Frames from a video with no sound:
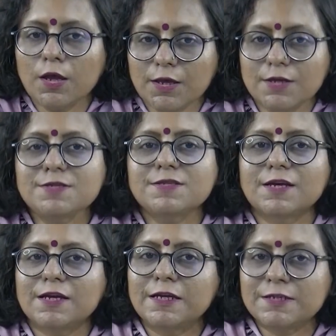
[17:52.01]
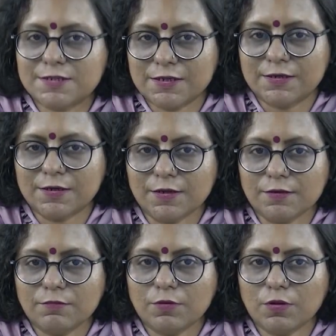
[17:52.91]
is integral
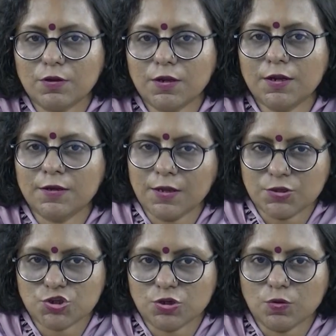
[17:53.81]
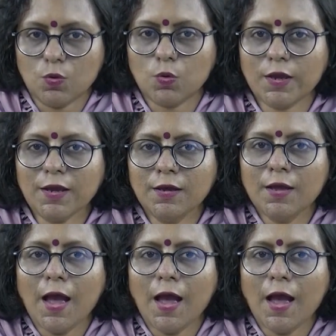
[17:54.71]
in nature, okay?